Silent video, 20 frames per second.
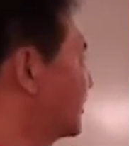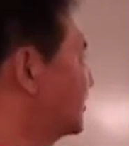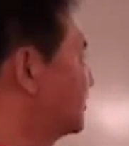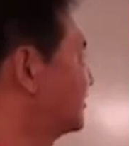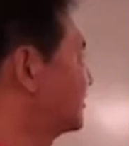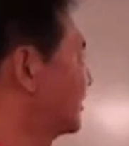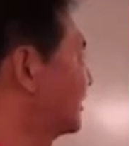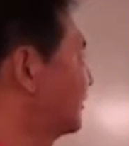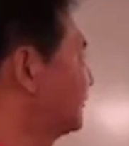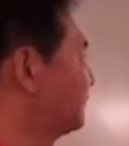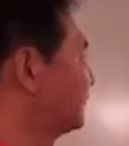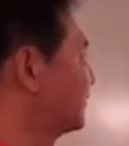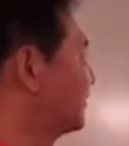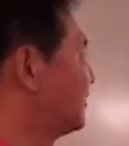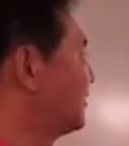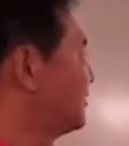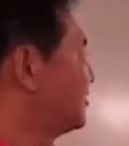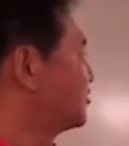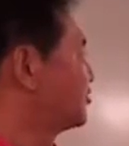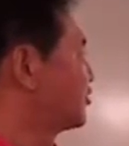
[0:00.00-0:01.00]
paradigm
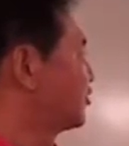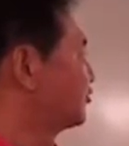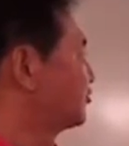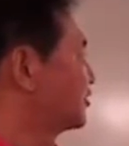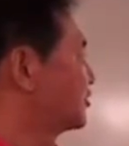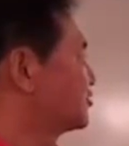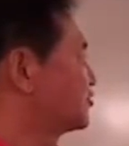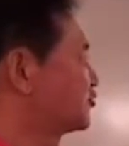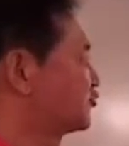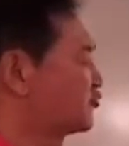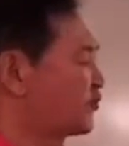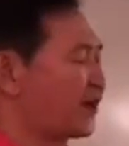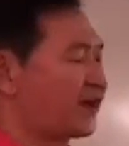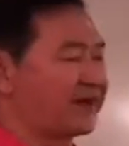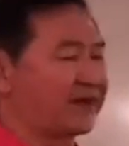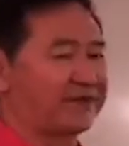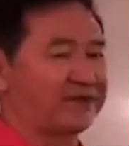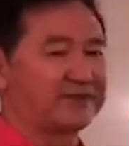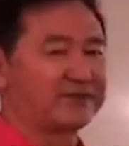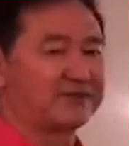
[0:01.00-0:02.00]
show the
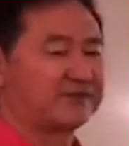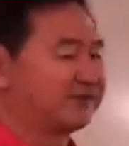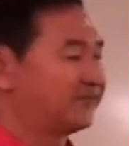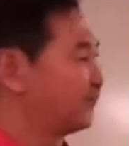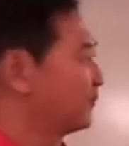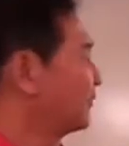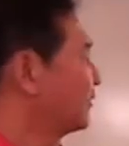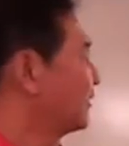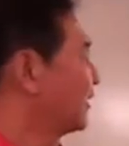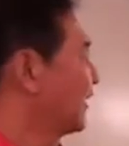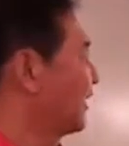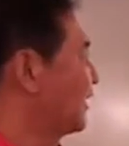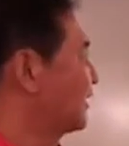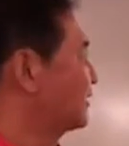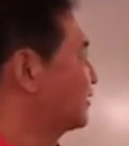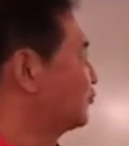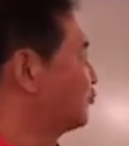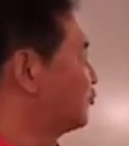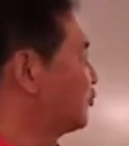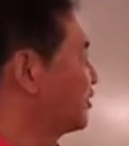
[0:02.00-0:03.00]
strength
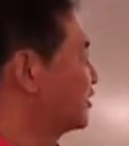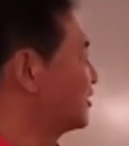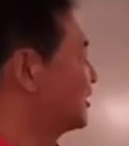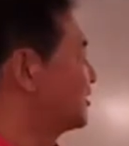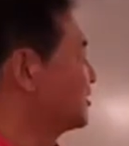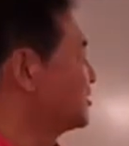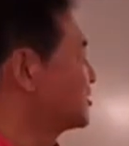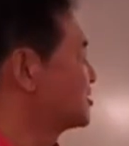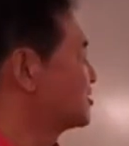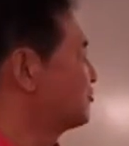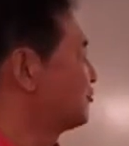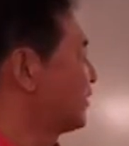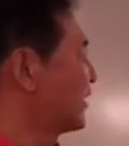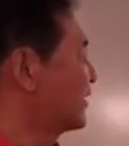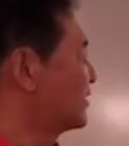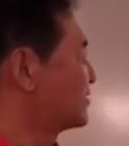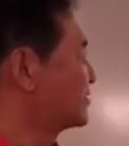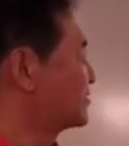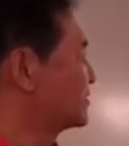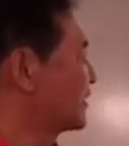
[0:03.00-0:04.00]
and the weakness
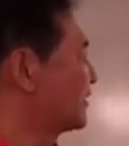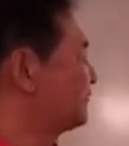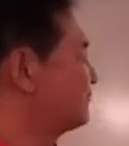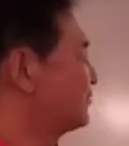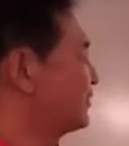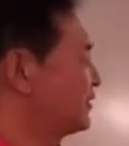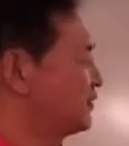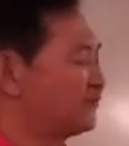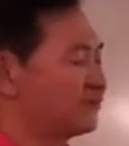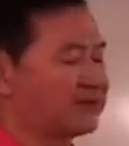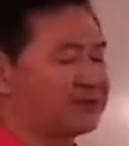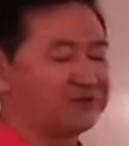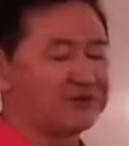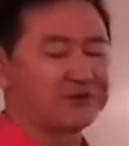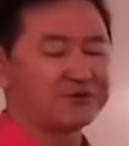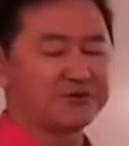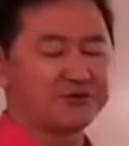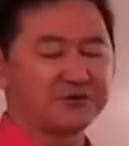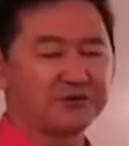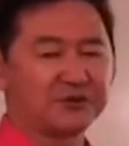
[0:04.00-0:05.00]
by
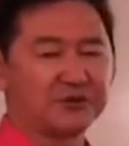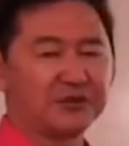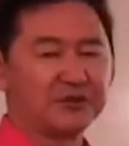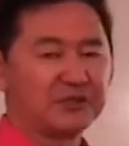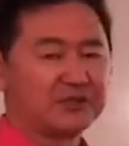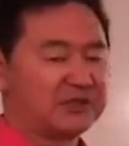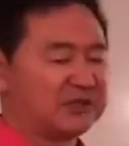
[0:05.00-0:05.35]
self-evaluation.